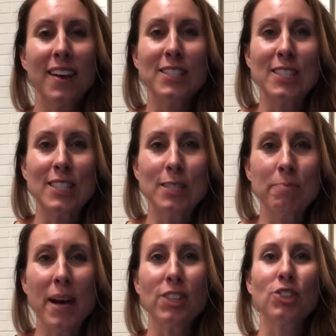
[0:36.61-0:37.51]

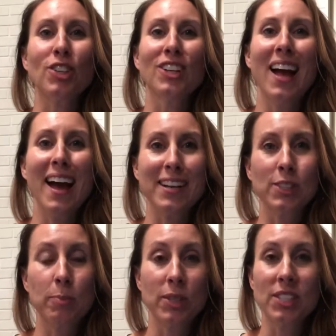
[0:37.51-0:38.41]
special
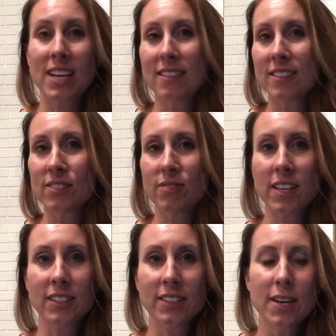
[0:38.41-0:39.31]
experts in this
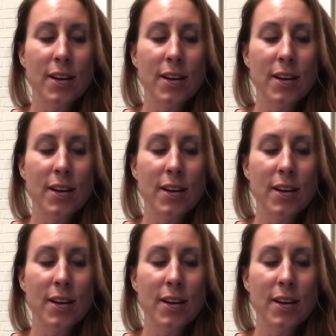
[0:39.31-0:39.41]
field.